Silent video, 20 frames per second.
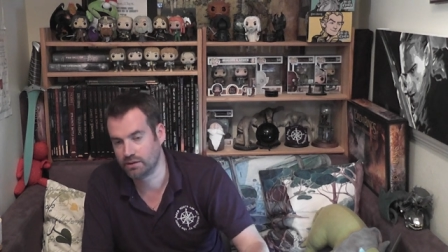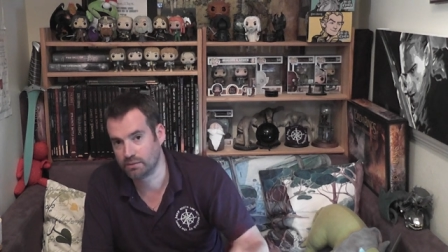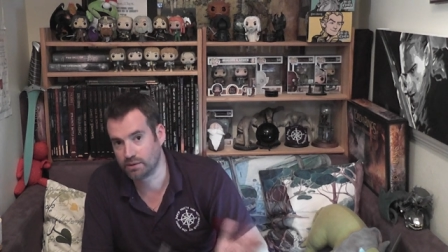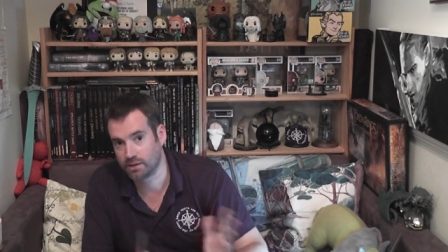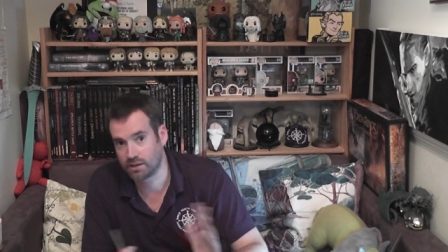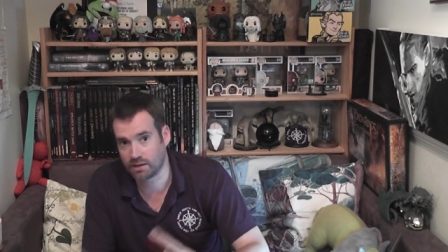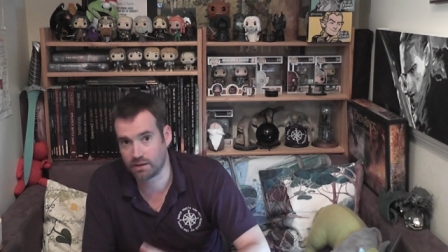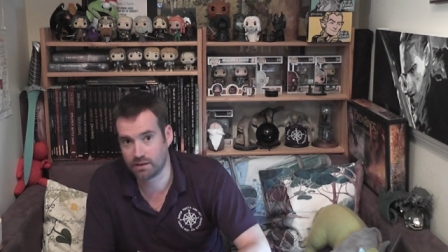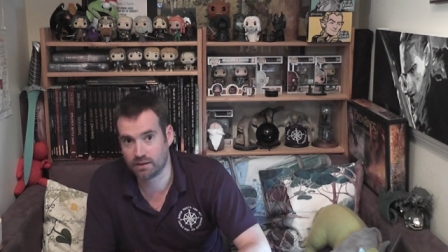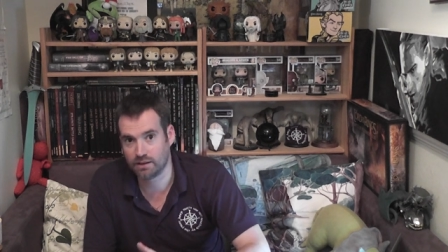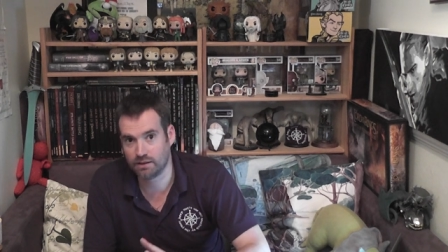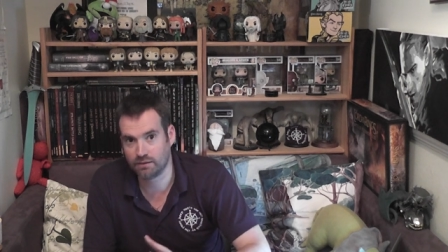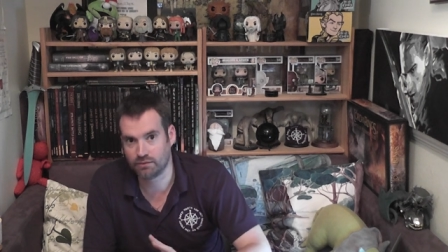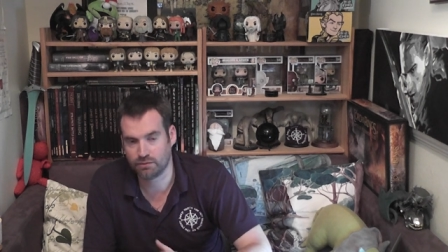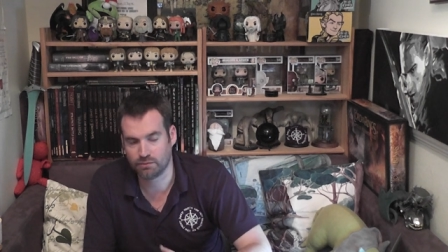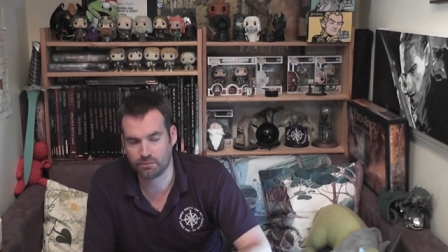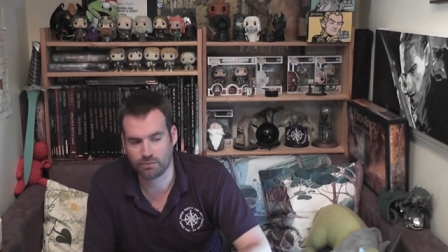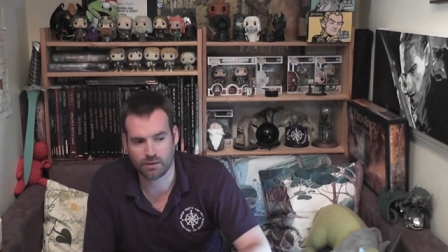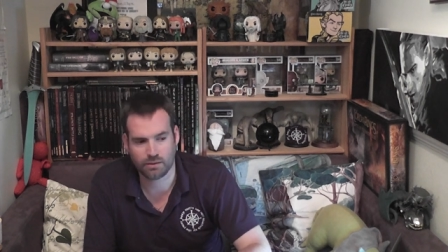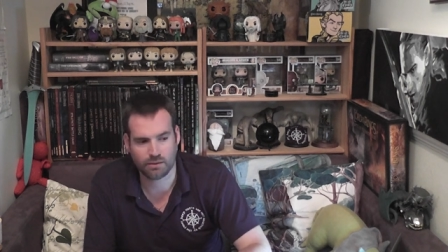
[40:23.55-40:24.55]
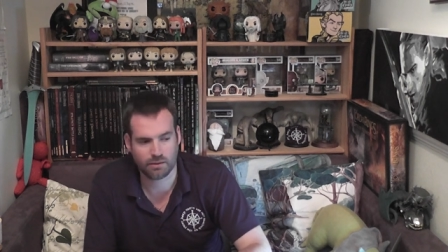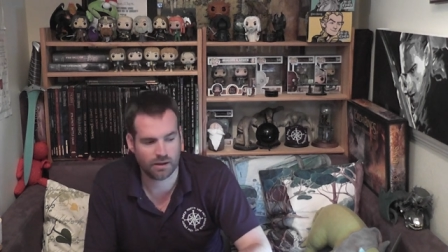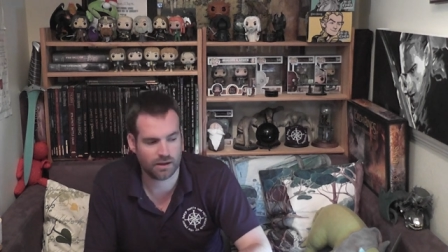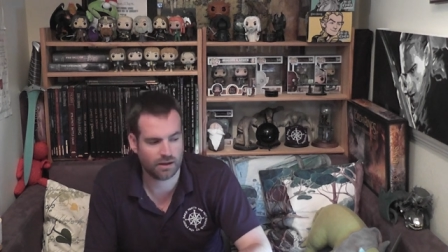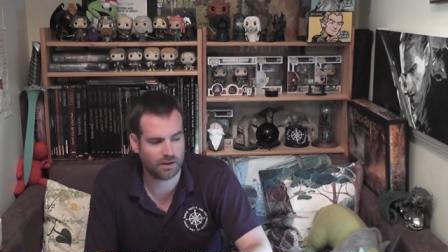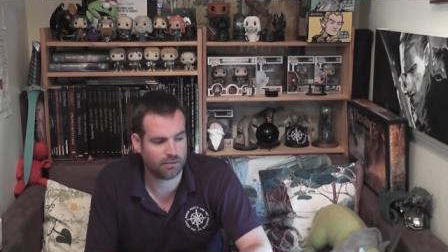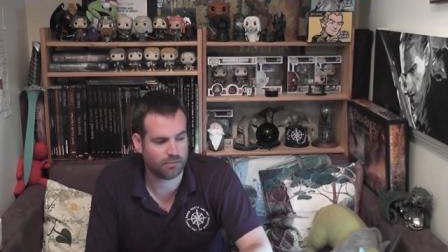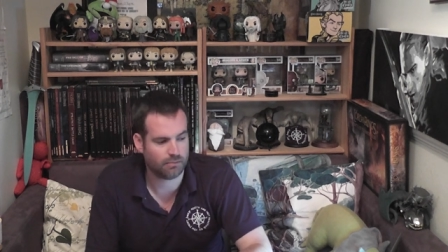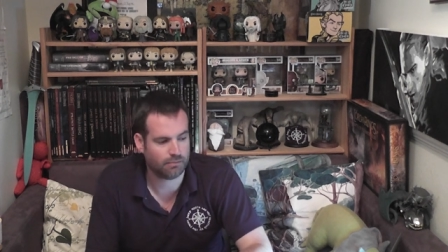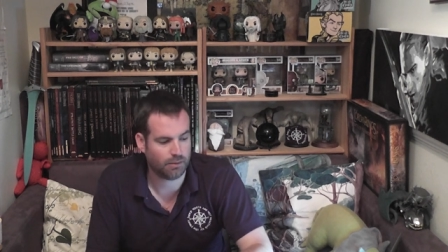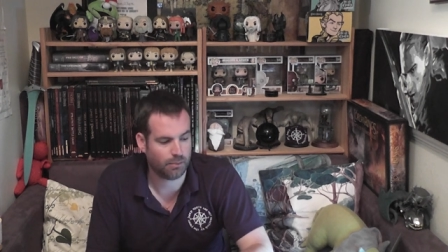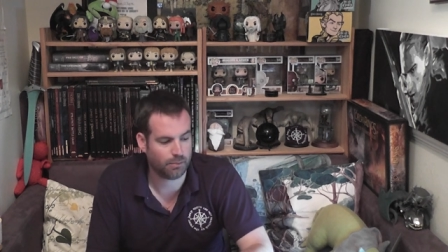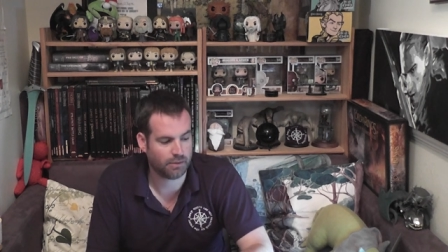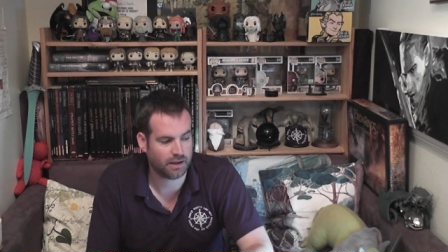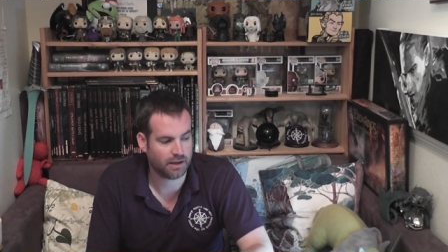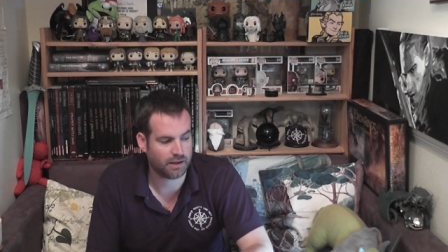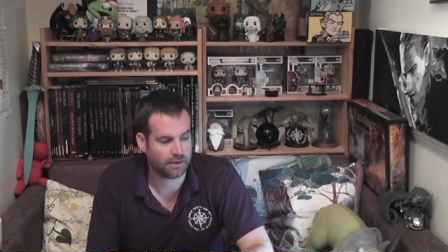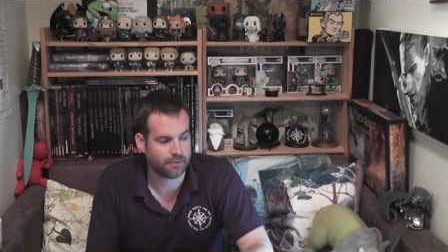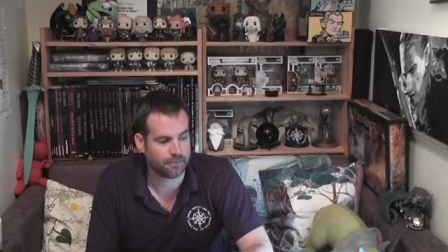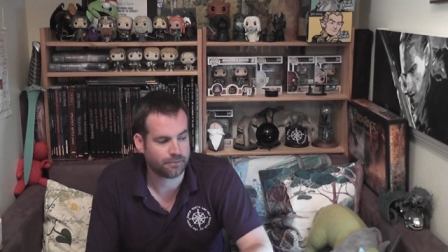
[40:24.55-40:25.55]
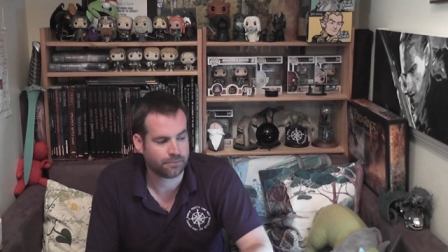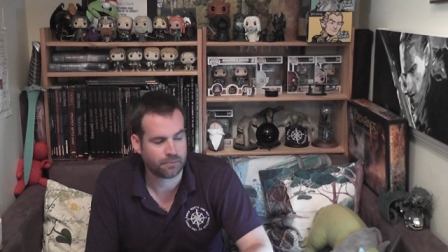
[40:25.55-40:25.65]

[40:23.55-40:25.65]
is we're going to go and live with my um, mum and dad.